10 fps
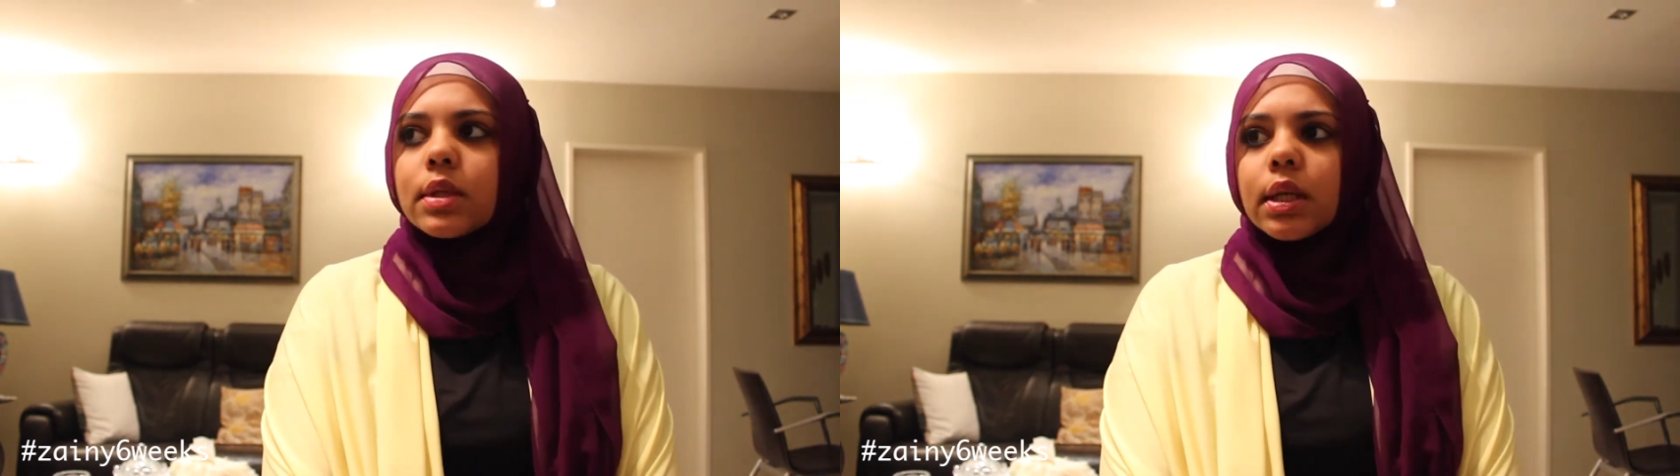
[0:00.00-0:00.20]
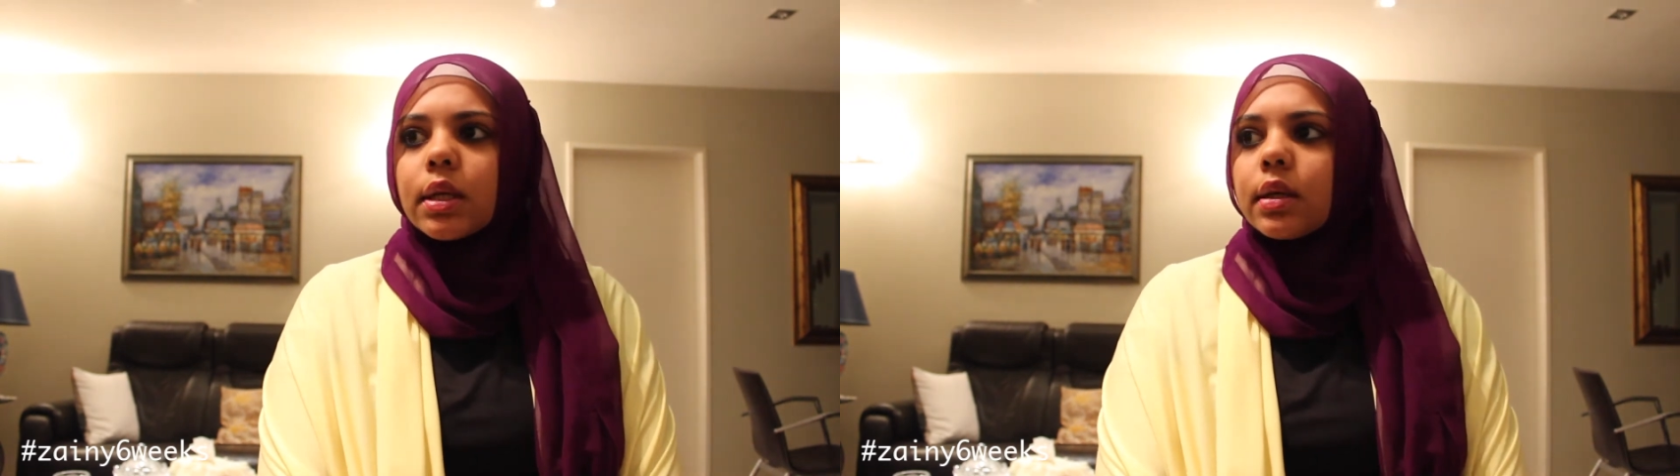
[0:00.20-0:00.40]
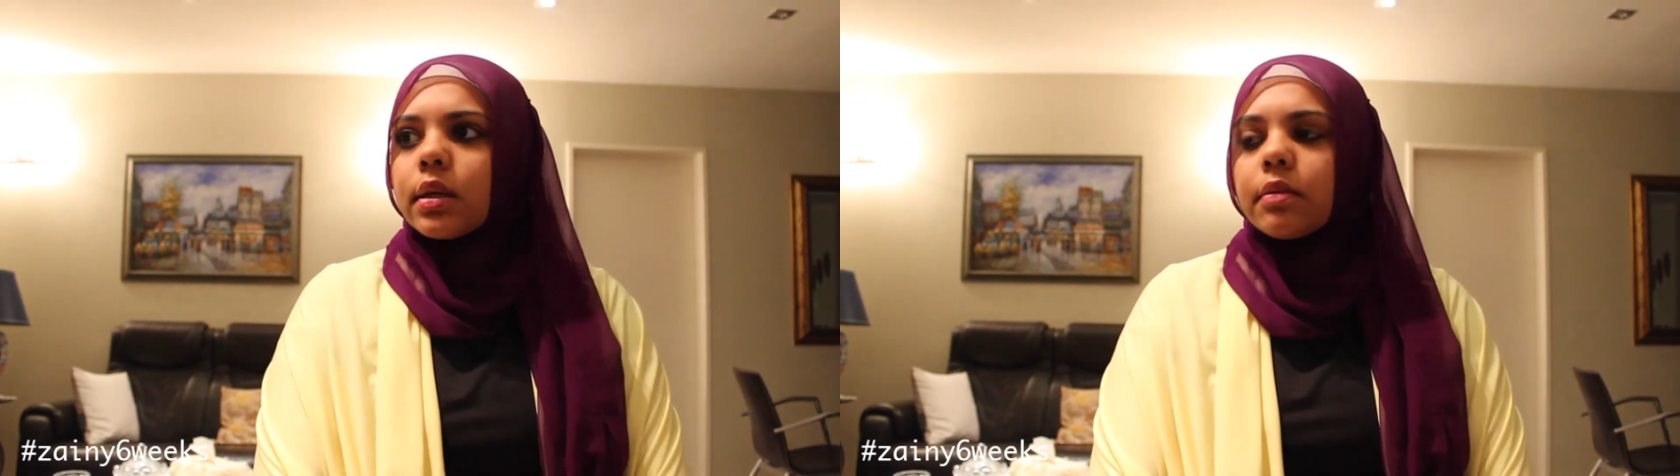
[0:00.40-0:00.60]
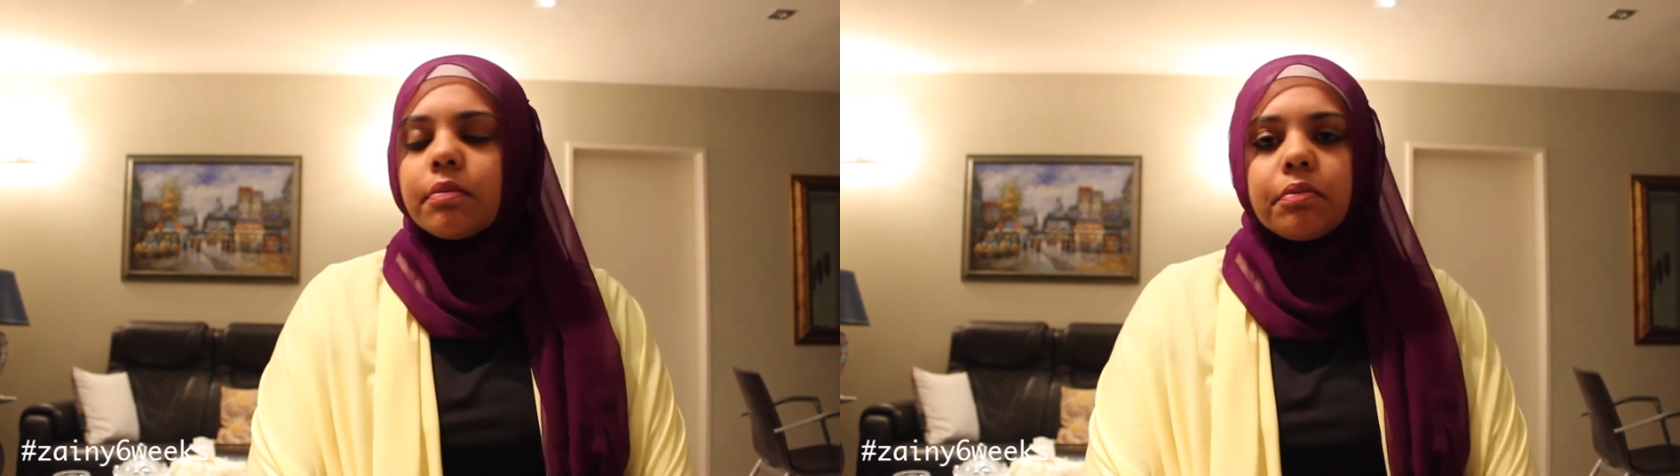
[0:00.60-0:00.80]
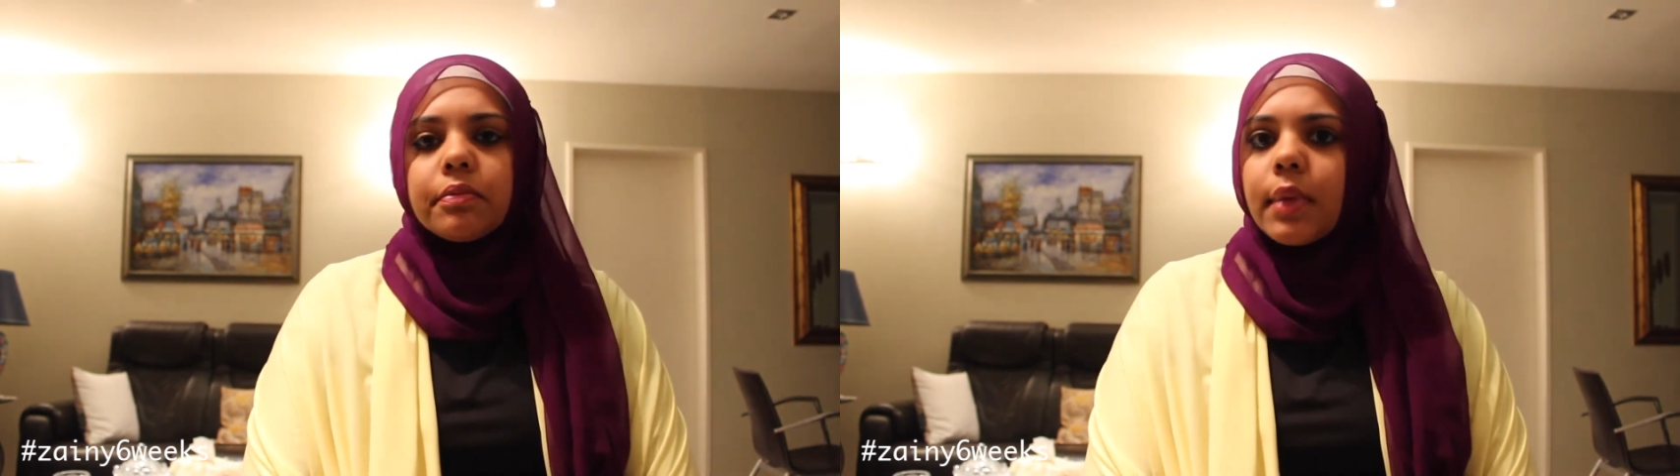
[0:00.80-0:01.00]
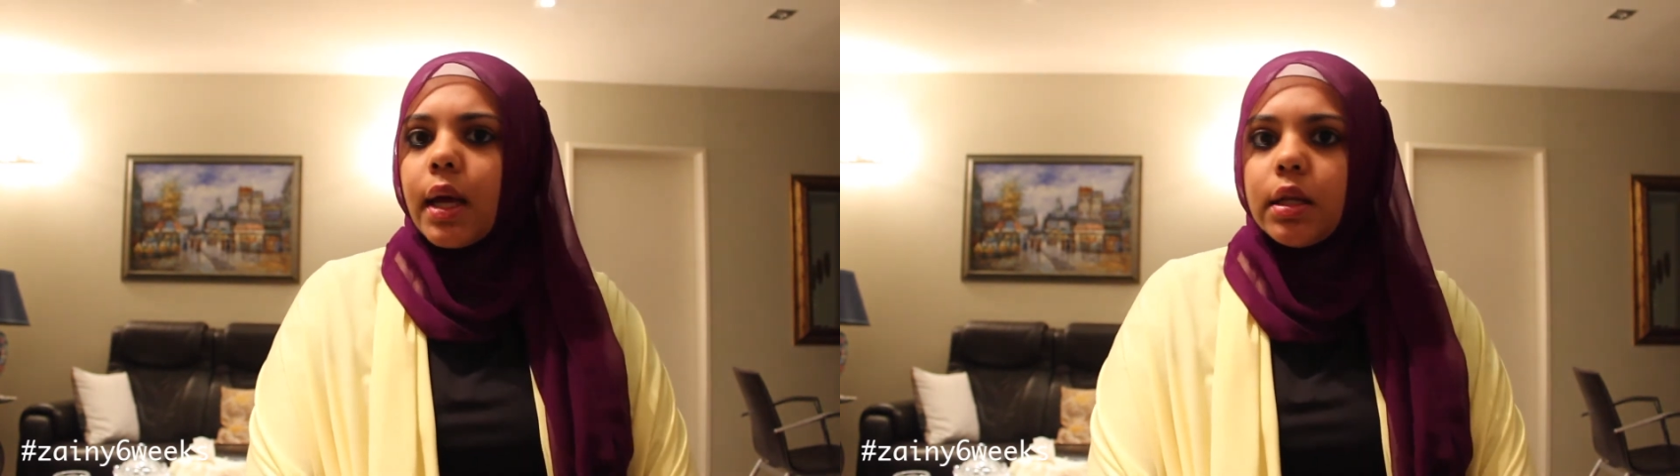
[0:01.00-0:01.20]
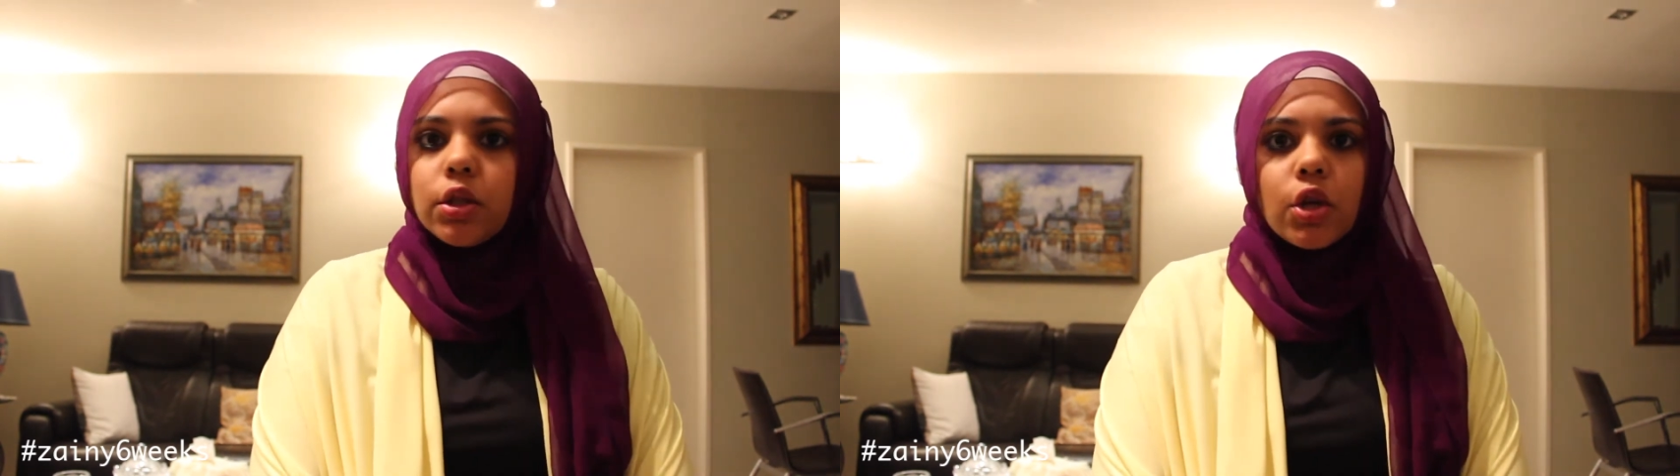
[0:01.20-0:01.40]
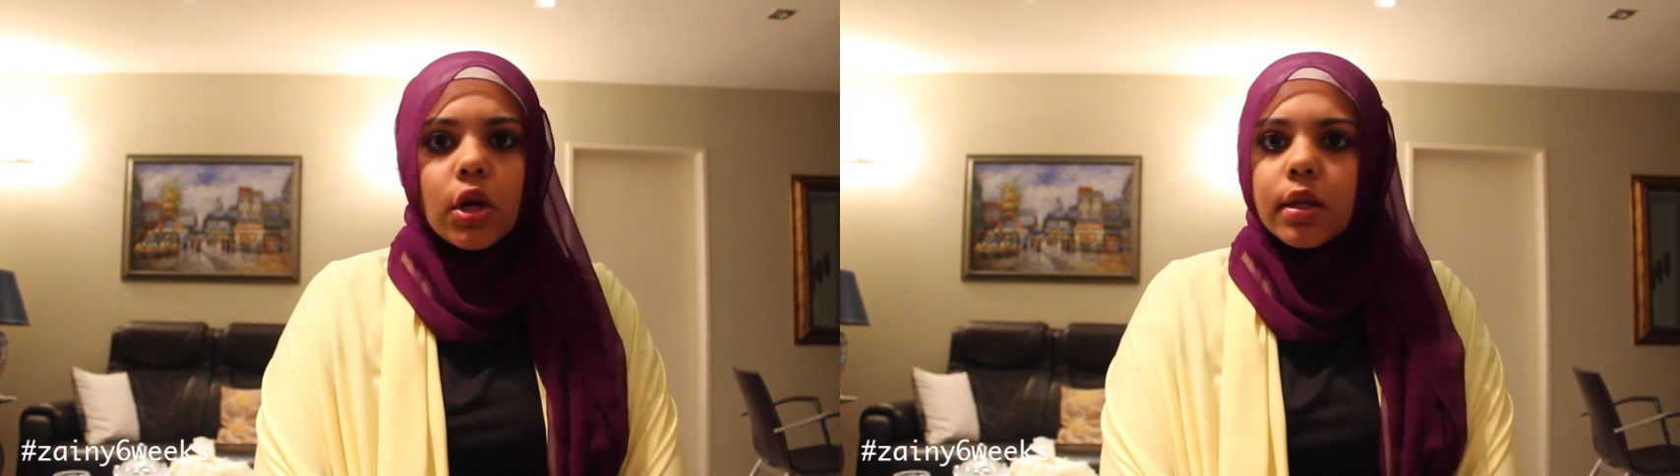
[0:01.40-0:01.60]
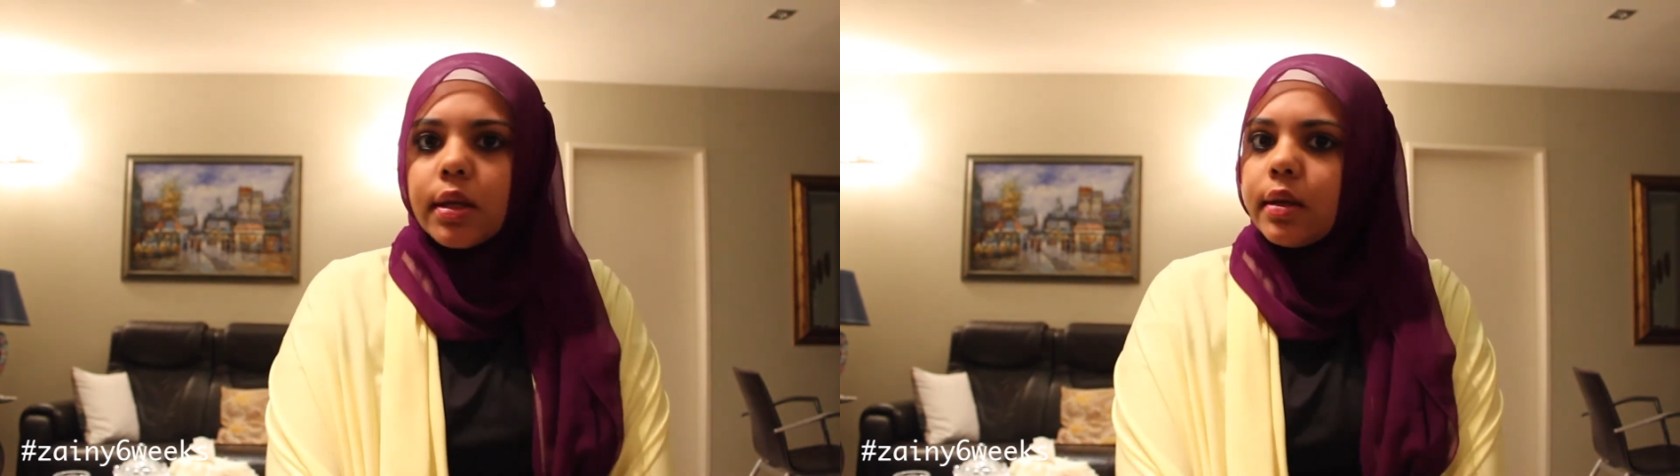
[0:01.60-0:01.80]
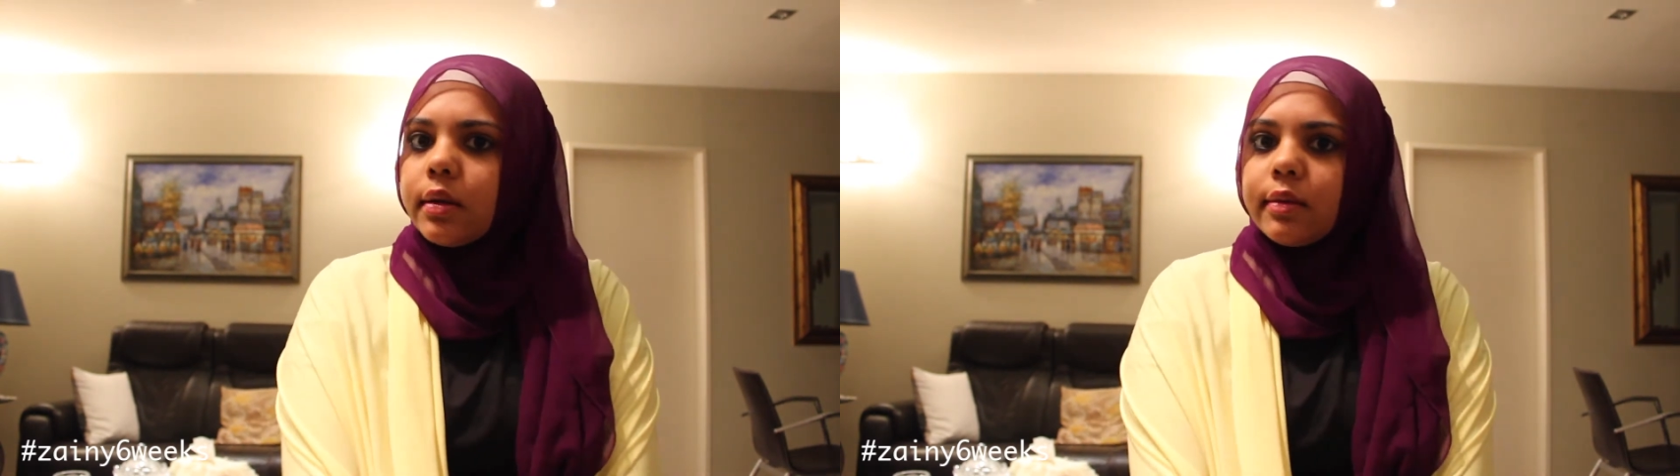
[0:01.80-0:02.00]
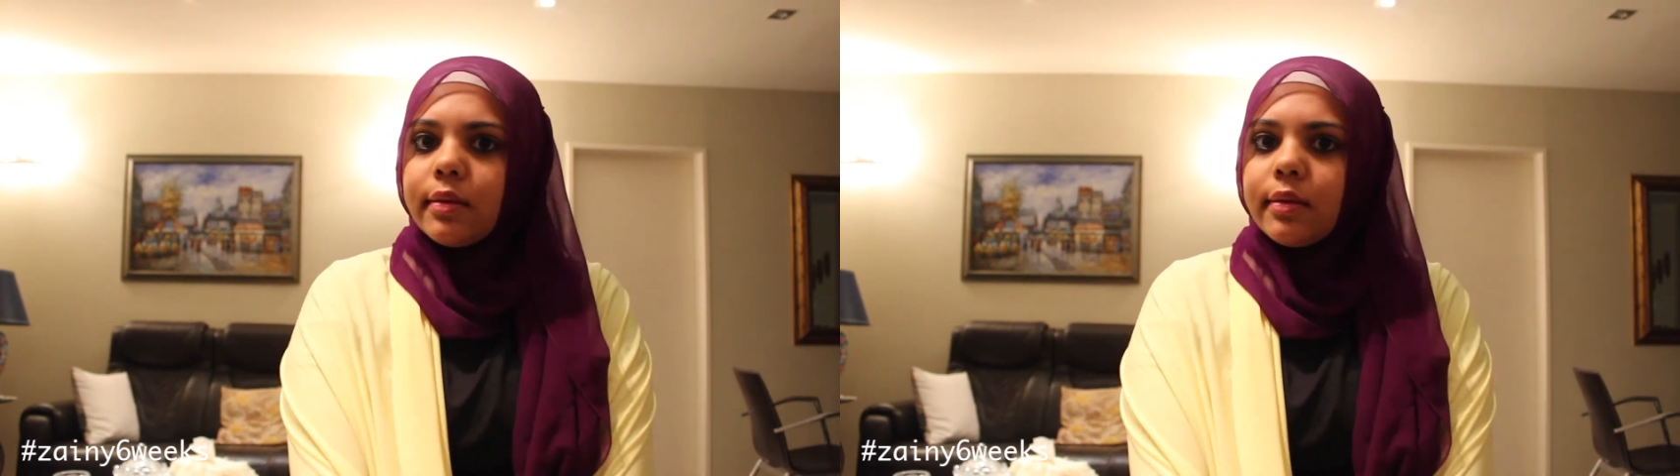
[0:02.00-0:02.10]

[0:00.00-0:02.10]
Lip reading: sick. I need chocolate.